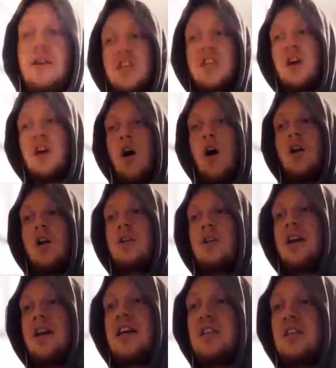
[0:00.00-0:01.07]
lives in
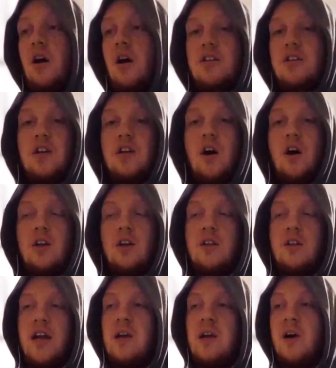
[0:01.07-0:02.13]
Ireland and he's locked in
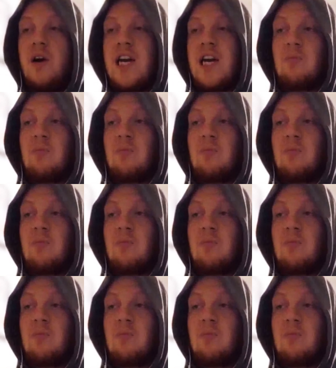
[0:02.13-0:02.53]
Ireland. And then my